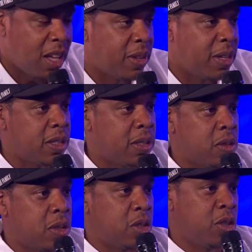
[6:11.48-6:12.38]
wanted him
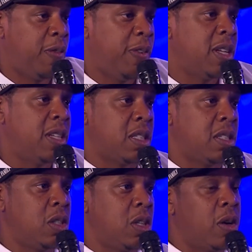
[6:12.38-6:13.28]
out of the picture
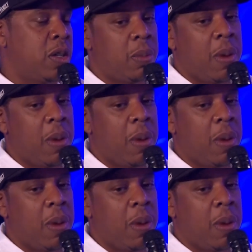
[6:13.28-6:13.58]
for unknown